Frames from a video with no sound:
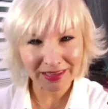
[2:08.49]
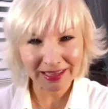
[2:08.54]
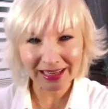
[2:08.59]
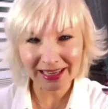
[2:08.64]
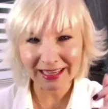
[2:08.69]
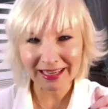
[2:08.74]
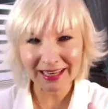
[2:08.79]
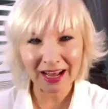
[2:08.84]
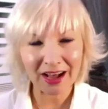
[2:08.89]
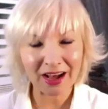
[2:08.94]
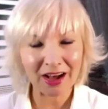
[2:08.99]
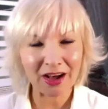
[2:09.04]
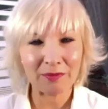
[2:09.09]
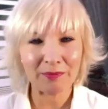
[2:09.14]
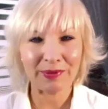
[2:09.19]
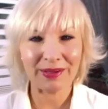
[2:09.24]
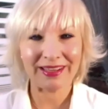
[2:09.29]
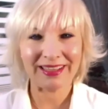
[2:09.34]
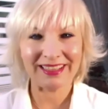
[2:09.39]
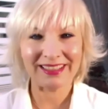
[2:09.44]
in a
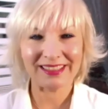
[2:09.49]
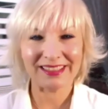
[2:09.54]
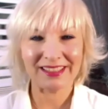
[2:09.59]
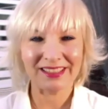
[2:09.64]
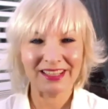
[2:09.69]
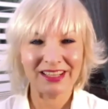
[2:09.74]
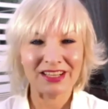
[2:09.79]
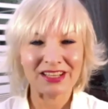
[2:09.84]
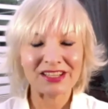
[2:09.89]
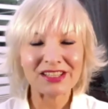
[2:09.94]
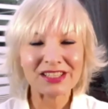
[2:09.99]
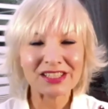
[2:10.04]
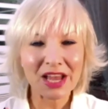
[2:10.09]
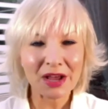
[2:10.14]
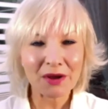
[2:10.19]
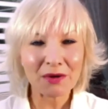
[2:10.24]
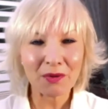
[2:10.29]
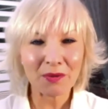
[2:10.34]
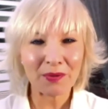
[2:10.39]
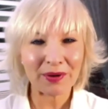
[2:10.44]
heartbeat
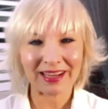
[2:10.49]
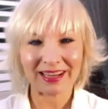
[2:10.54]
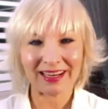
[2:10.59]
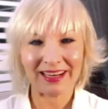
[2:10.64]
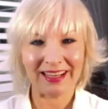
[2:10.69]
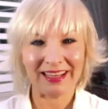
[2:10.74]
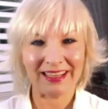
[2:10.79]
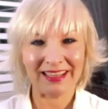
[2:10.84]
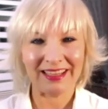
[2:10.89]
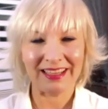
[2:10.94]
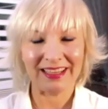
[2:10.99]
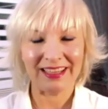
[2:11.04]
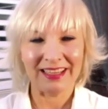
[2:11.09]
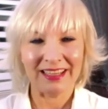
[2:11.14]
so quickly.